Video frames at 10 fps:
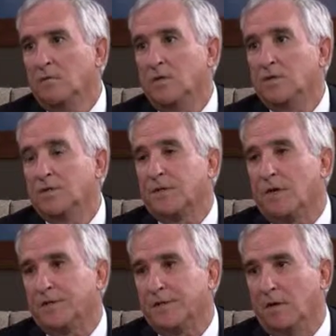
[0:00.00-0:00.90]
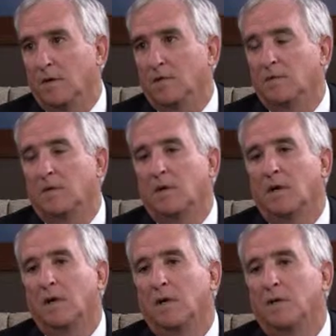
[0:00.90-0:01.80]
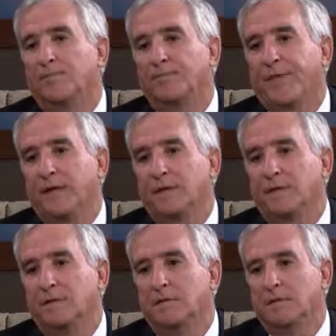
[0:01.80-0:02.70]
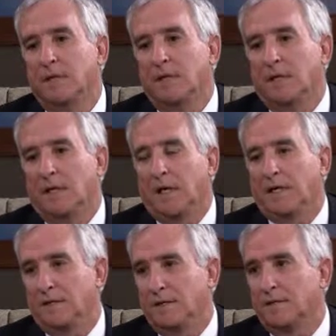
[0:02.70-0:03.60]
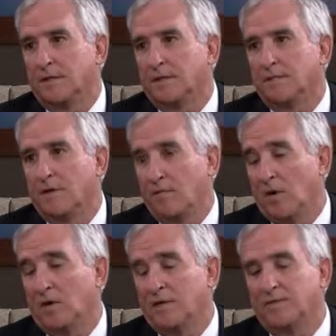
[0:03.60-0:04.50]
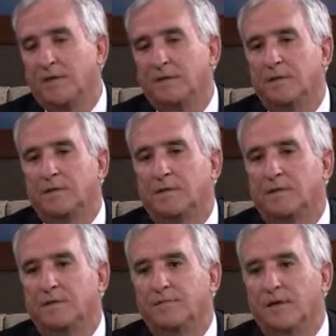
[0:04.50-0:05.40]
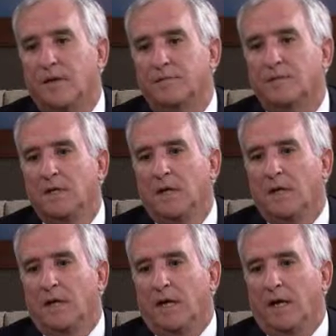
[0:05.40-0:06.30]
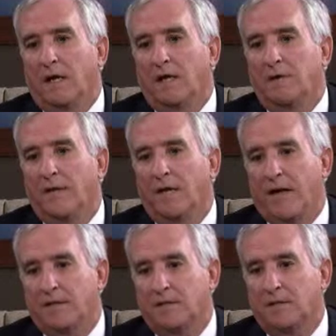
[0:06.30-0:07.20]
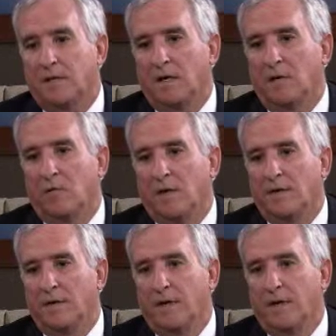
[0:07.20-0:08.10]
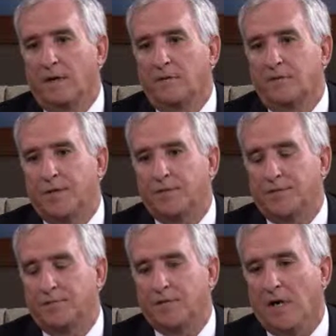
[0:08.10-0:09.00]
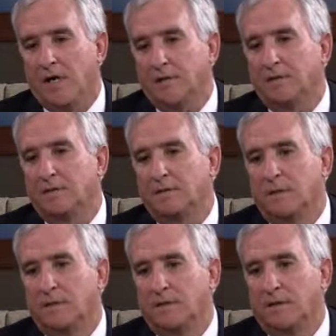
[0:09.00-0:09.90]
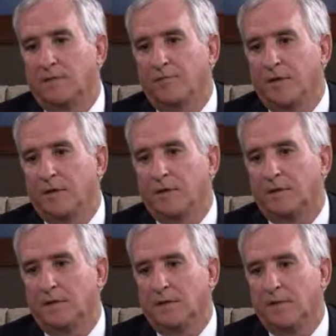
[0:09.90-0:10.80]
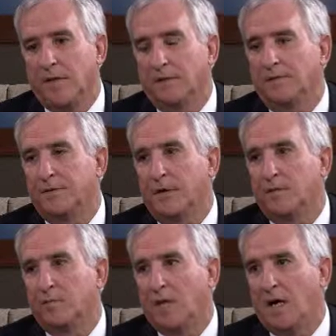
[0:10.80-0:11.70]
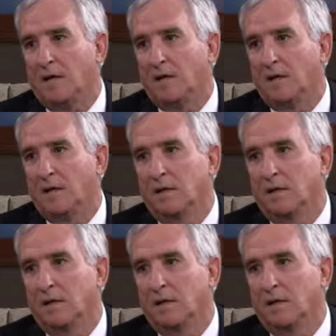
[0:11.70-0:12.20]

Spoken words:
which was also in 1865, March of 1865. And that's when Joseph Johnston, the Confederate commander, tried to block